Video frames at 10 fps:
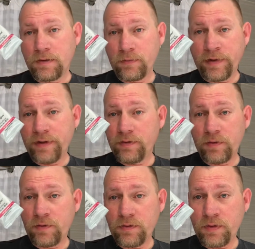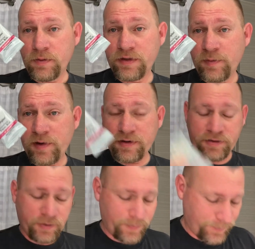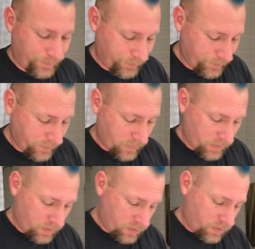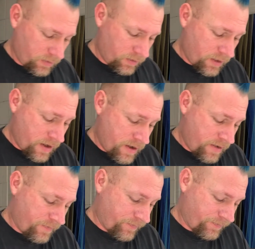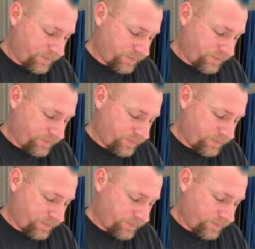regular old hotel bar soap. I